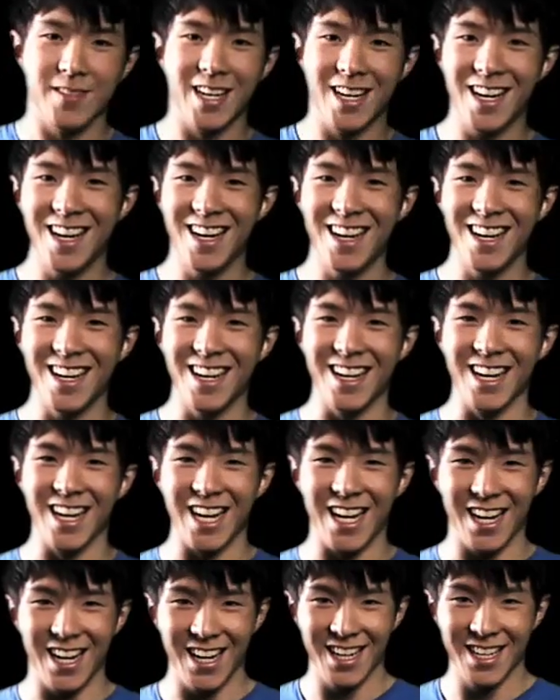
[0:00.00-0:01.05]

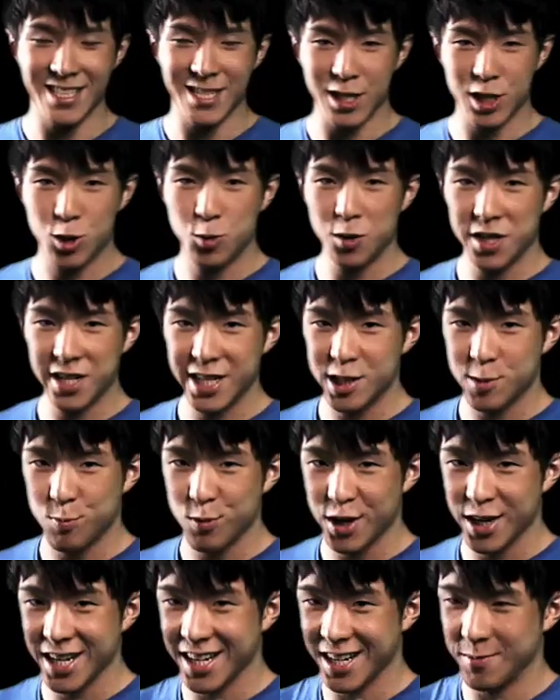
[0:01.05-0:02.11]
hey, it's a squirty
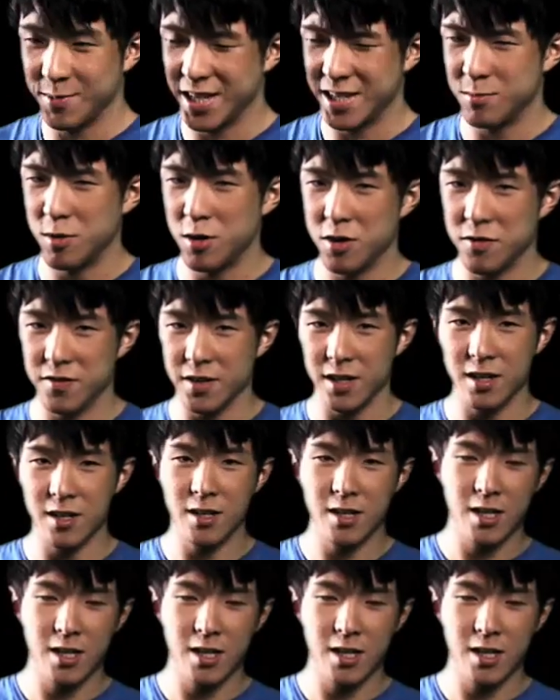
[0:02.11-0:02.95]
spring, but more of a,